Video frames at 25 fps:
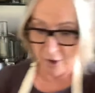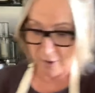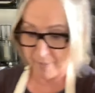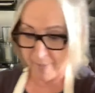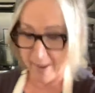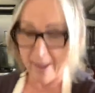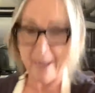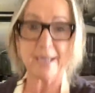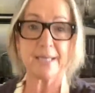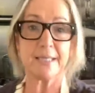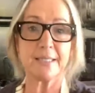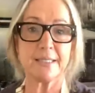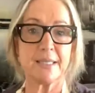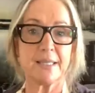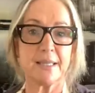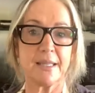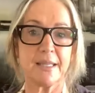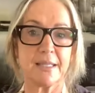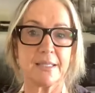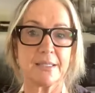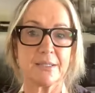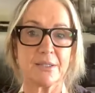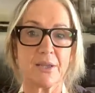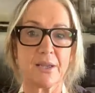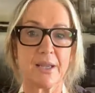go back to
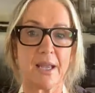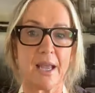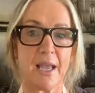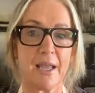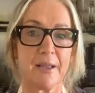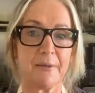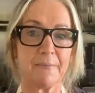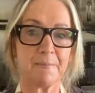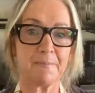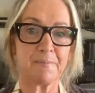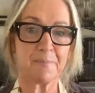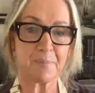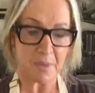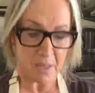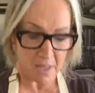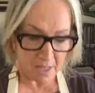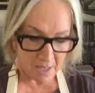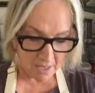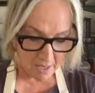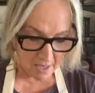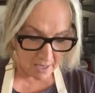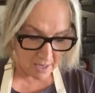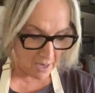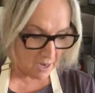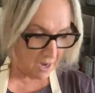this, okay?
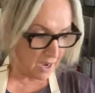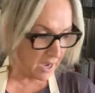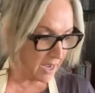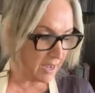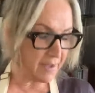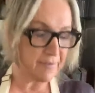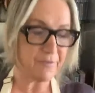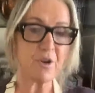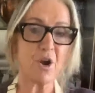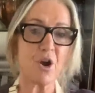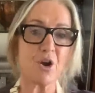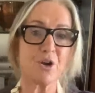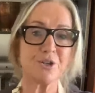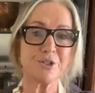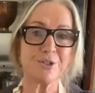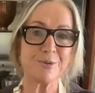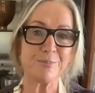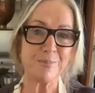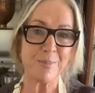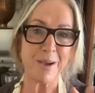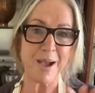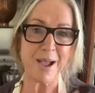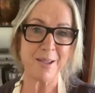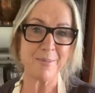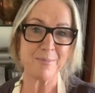I have got
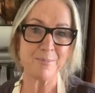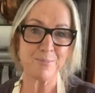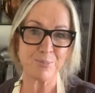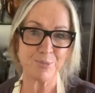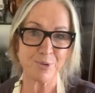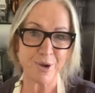my